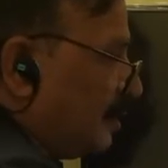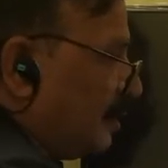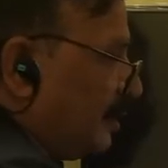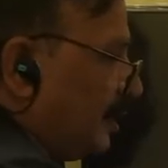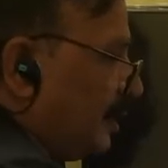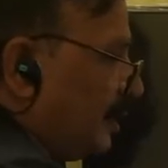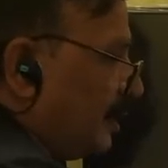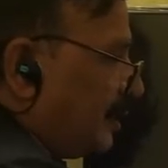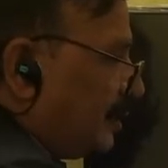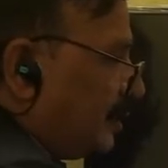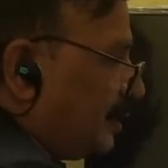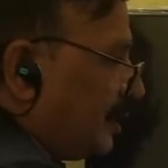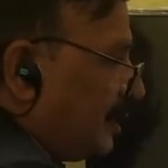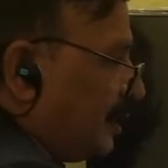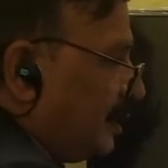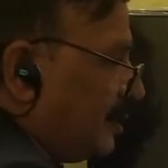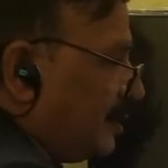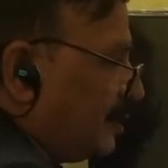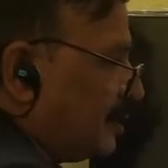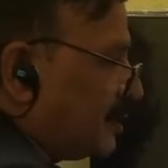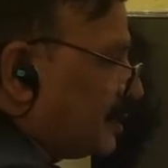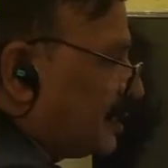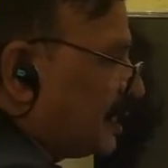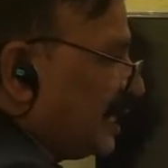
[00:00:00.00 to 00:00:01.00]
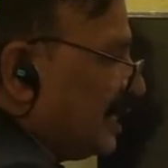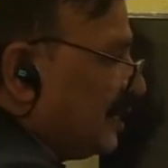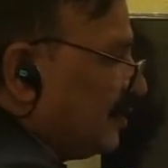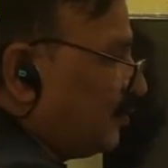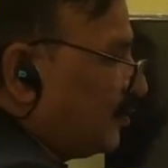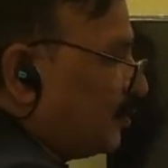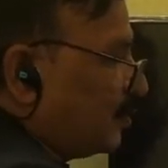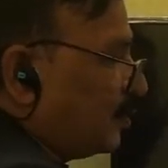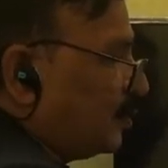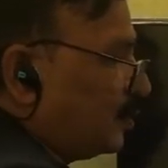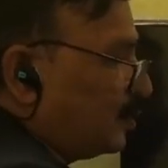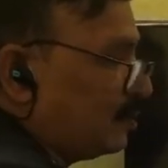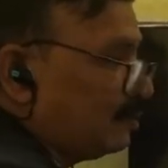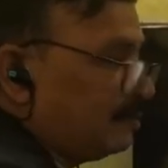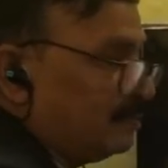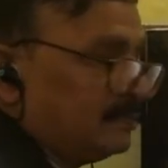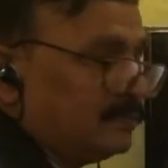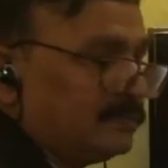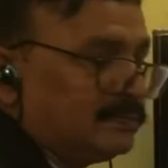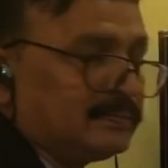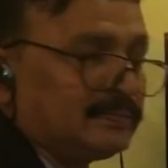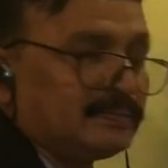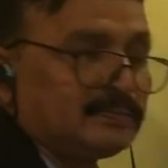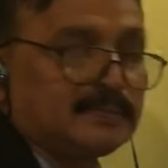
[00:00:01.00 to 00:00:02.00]
a thin skin fold
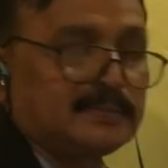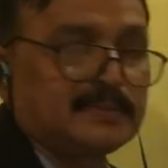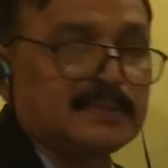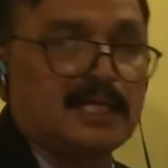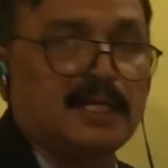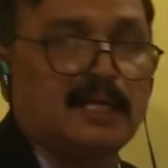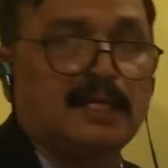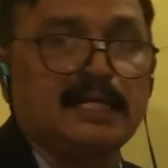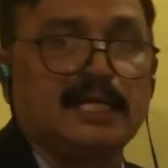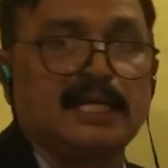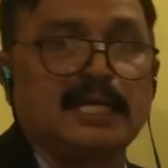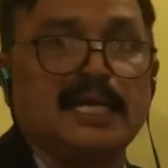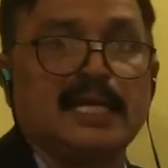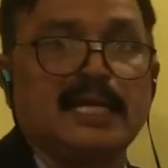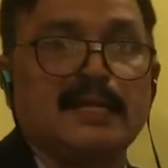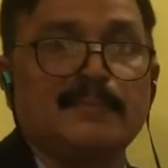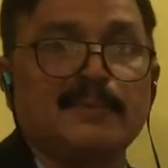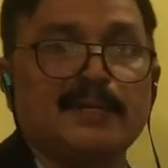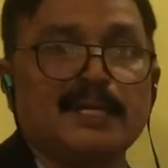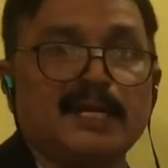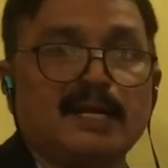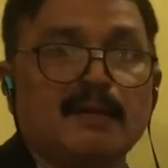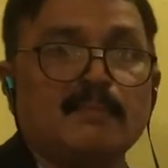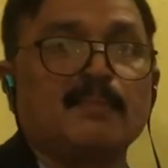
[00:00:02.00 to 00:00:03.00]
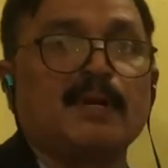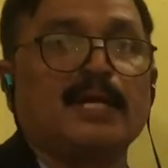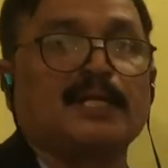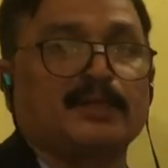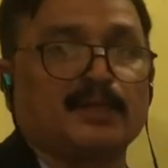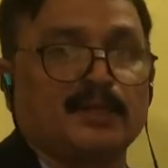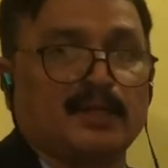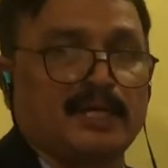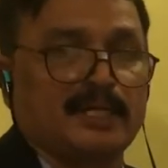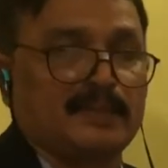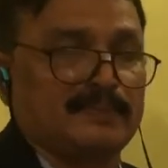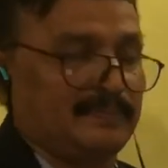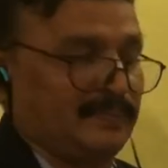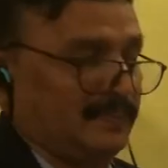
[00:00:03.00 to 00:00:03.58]
called labia minora.